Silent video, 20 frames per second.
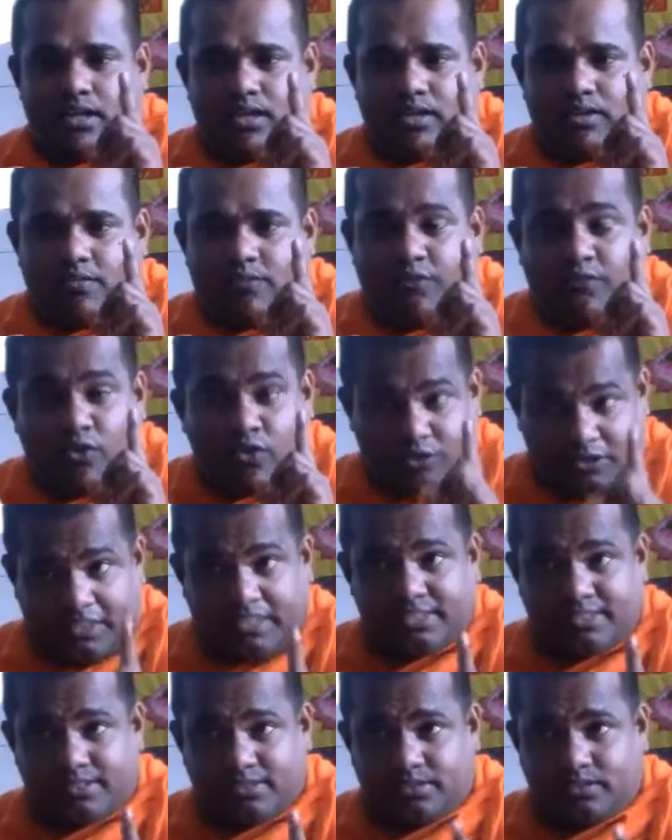For
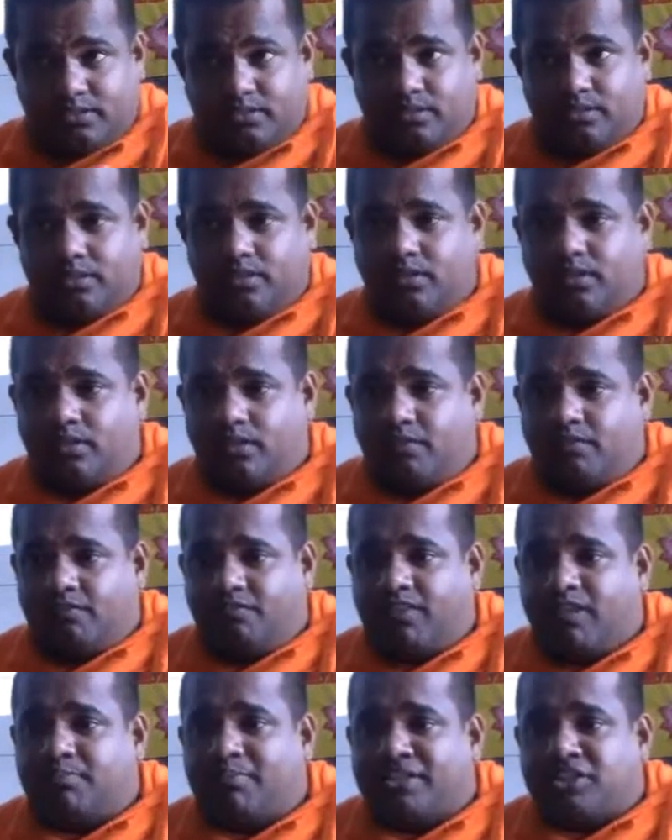this
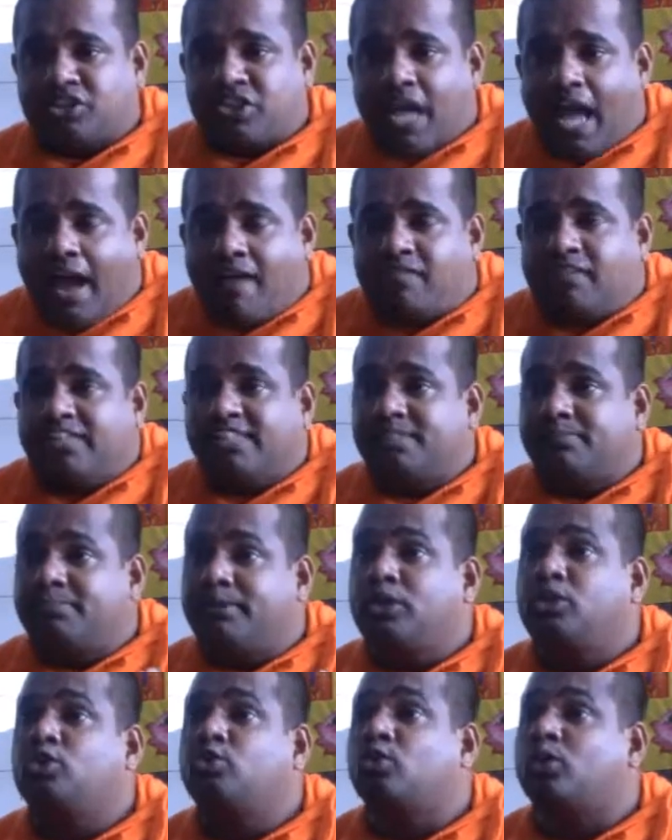we must have a
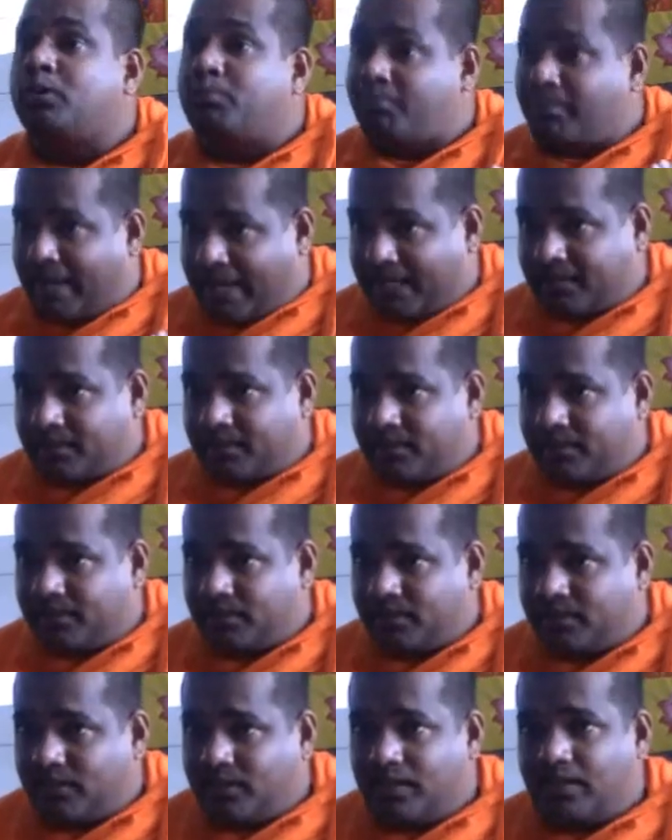spiritual path
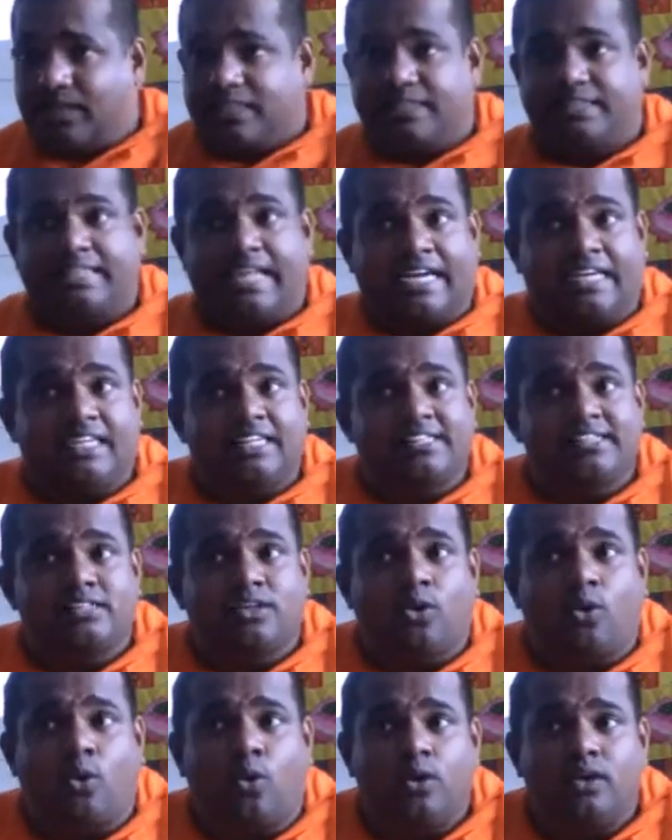that is
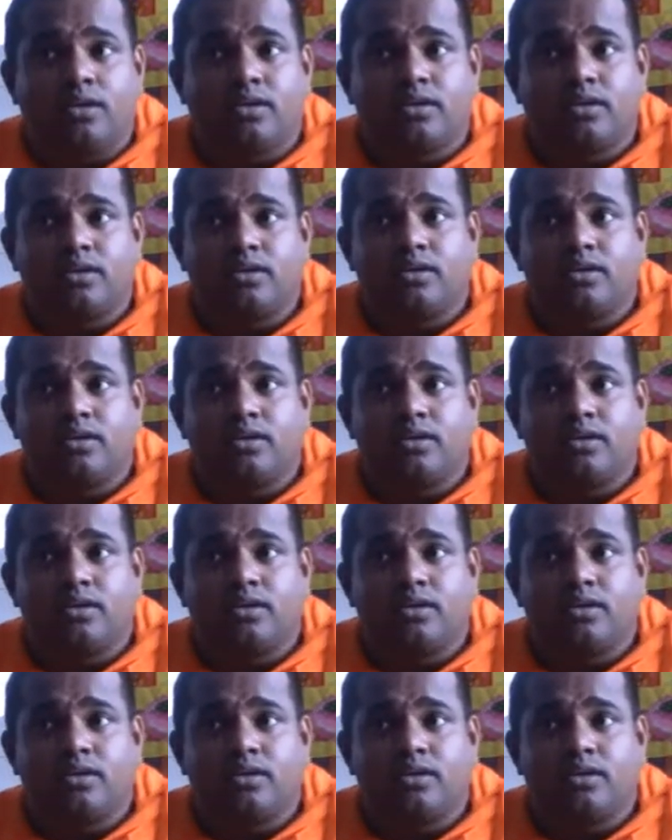called